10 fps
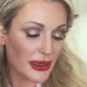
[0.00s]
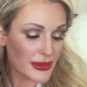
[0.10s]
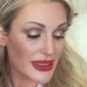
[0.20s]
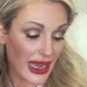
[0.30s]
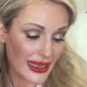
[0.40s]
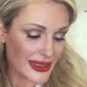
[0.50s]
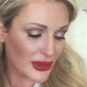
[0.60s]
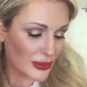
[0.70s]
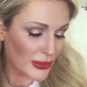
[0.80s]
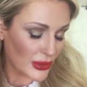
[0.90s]
medium
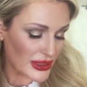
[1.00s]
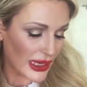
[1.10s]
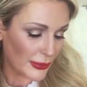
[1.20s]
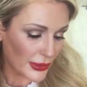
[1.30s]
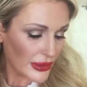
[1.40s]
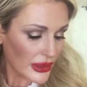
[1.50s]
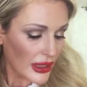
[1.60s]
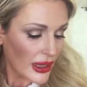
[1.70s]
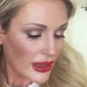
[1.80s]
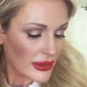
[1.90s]
size, a little bit more
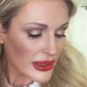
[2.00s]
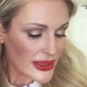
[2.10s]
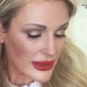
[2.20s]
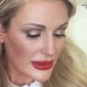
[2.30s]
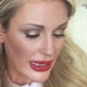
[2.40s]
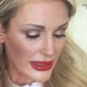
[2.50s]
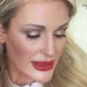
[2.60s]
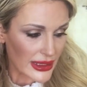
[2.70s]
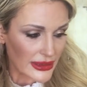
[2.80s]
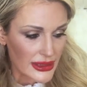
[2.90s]
tapered. Let's
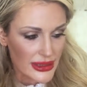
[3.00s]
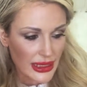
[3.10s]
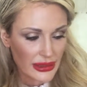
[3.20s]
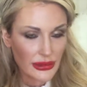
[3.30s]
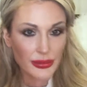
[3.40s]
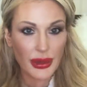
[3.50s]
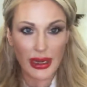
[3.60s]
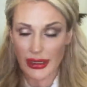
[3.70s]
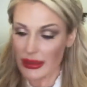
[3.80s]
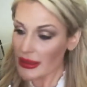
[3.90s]
lay it side to side in
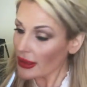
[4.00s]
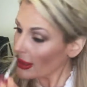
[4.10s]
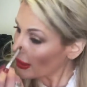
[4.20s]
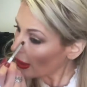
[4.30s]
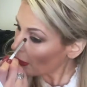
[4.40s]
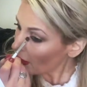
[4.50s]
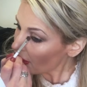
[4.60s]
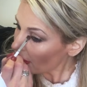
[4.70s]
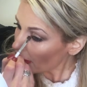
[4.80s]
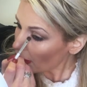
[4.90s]
the product, and
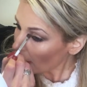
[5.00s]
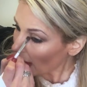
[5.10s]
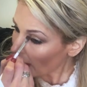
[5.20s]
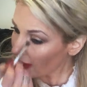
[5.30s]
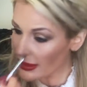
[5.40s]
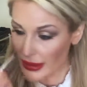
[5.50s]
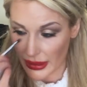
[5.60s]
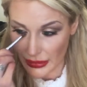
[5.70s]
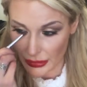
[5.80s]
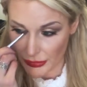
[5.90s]
I'm also going to apply
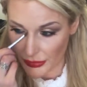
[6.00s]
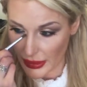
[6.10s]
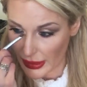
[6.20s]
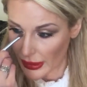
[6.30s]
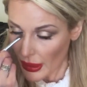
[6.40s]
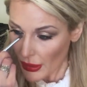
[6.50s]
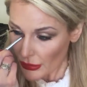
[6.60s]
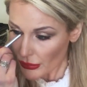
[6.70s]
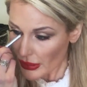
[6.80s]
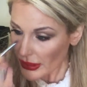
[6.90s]
this at the inner
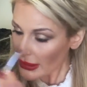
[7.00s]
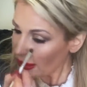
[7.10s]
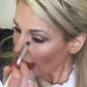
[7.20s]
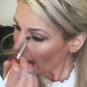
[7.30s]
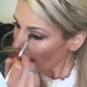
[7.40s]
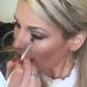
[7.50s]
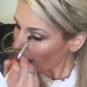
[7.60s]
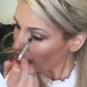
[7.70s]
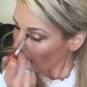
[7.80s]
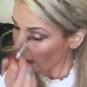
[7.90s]
V. Really
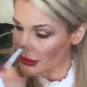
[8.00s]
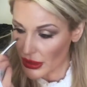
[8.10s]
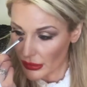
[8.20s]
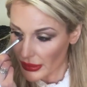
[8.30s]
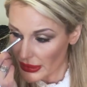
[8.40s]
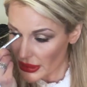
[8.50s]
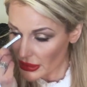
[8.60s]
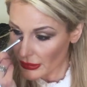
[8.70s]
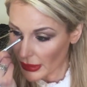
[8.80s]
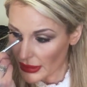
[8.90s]
light-handed here. You don't
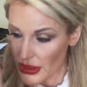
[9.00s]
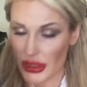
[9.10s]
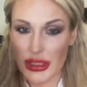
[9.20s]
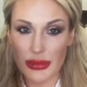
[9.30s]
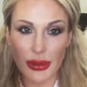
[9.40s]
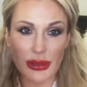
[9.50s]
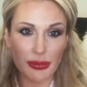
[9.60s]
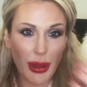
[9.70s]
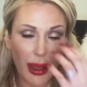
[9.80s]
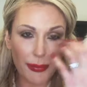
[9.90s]
need too much. You
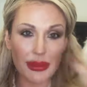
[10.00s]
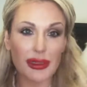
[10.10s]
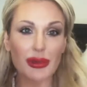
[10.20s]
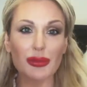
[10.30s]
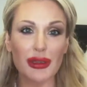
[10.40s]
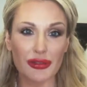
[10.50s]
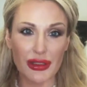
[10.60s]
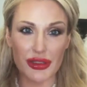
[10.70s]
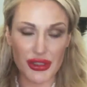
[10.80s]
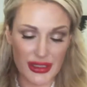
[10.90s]
just want to pop a little
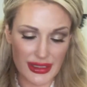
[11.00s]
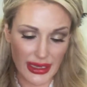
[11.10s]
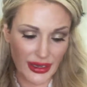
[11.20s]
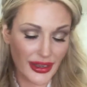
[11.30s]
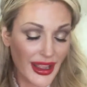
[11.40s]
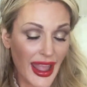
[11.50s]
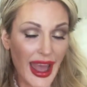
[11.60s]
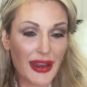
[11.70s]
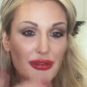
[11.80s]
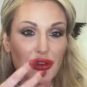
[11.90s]
bit of interest there.
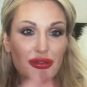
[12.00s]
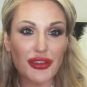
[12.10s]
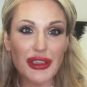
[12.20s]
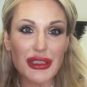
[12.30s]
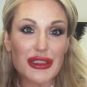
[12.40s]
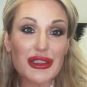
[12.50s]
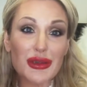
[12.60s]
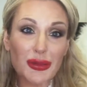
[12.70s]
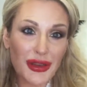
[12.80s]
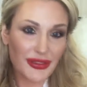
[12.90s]
And if you're
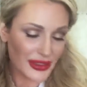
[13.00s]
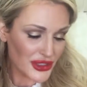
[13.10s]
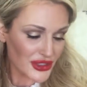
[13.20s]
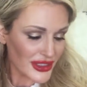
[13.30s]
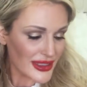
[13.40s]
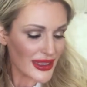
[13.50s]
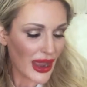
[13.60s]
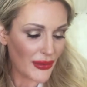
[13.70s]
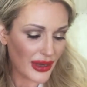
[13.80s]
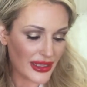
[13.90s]
feeling super
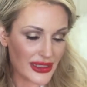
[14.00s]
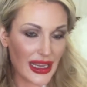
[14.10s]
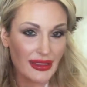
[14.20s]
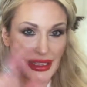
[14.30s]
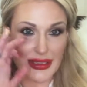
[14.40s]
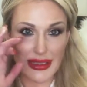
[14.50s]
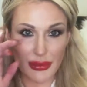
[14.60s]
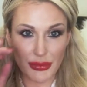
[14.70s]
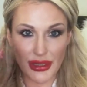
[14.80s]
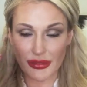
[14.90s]
adventurous, I want you to take
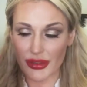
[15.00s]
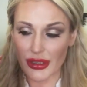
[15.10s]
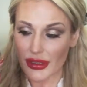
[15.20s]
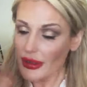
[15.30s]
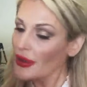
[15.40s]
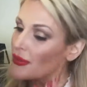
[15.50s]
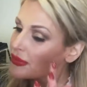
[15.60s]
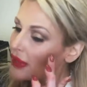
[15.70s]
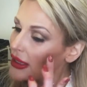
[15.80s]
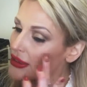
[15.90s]
that same ring finger
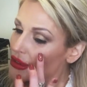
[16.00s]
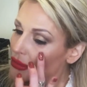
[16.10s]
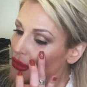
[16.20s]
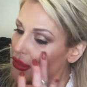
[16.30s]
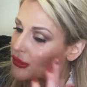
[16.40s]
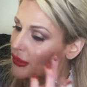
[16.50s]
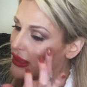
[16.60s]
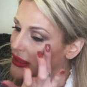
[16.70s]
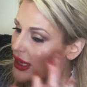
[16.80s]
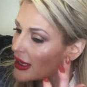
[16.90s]
and do
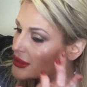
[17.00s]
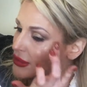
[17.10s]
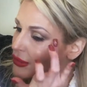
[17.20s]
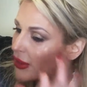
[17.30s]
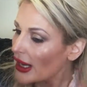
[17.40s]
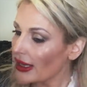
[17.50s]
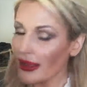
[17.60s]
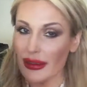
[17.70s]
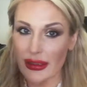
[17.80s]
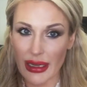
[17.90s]
3 dots
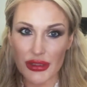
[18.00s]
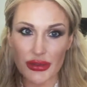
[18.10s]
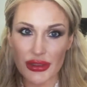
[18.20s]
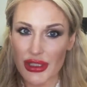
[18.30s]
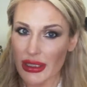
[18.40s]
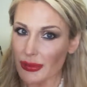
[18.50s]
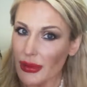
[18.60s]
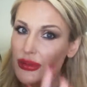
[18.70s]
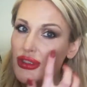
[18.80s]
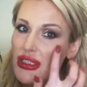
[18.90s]
right at the natural
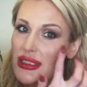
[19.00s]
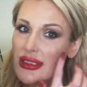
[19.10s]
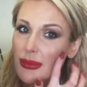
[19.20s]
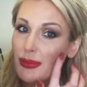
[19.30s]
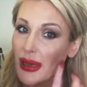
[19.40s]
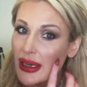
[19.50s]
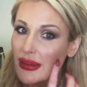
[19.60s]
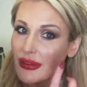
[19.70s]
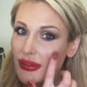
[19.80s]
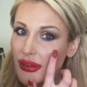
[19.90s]
cheekbone, just
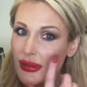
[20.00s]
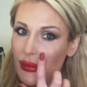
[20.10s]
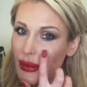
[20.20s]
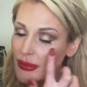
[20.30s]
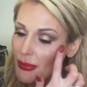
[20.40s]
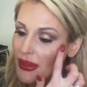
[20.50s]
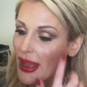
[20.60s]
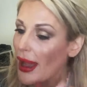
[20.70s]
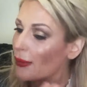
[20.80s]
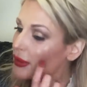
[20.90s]
above
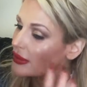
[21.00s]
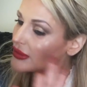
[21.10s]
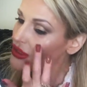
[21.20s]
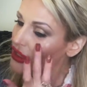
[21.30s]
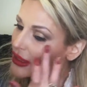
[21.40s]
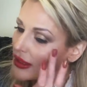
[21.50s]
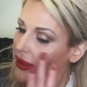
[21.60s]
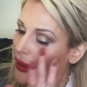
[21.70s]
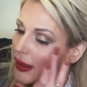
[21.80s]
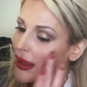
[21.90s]
the apple of the
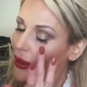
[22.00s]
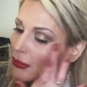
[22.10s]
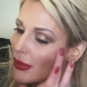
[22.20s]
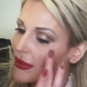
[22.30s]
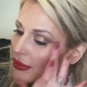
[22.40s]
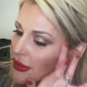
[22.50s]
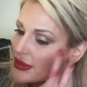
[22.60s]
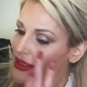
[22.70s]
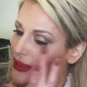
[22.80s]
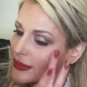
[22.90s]
cheek, and
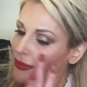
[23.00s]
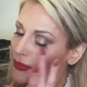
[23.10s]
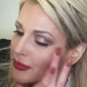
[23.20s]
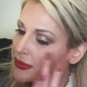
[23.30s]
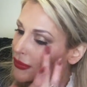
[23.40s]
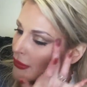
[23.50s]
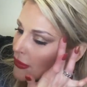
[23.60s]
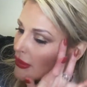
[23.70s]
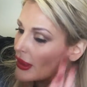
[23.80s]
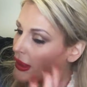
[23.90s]
buff those in.
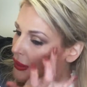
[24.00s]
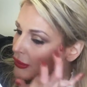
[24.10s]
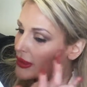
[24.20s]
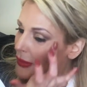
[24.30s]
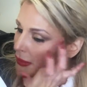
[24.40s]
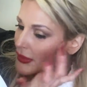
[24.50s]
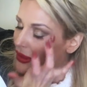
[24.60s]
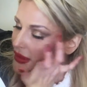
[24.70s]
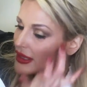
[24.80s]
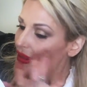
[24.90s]

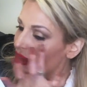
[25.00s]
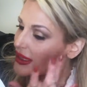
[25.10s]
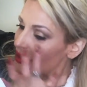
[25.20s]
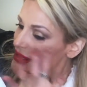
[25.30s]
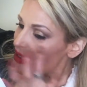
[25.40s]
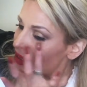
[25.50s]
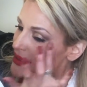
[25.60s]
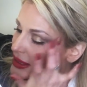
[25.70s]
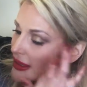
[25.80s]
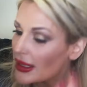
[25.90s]
Remember that
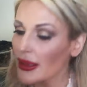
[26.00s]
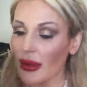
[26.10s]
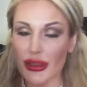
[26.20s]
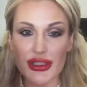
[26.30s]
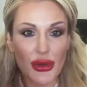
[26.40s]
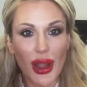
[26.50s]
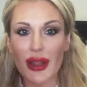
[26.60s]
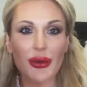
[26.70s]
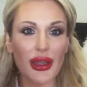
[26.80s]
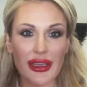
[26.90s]
these things are
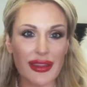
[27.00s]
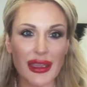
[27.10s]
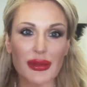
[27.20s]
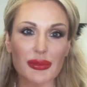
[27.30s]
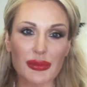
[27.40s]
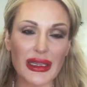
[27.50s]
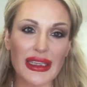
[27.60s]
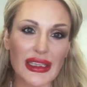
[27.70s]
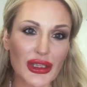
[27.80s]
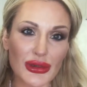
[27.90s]
so high quality they
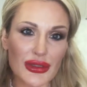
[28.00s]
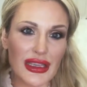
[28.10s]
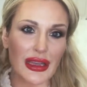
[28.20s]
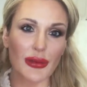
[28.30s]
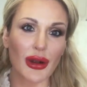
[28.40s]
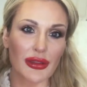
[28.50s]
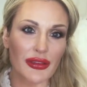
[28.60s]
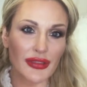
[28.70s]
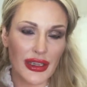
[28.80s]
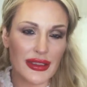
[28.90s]
can be used
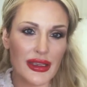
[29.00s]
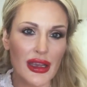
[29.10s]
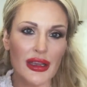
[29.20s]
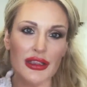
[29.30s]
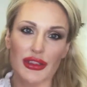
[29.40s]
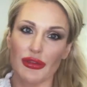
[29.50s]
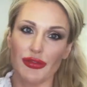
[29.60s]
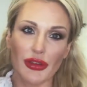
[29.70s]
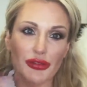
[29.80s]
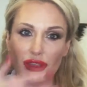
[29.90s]
anywhere on the face.
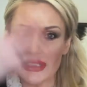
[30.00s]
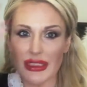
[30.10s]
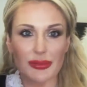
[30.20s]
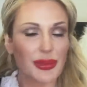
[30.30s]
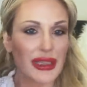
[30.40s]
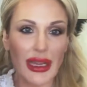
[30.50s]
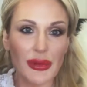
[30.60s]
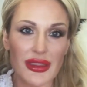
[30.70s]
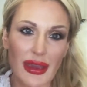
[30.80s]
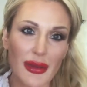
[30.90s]
So feel free to
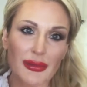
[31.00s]
play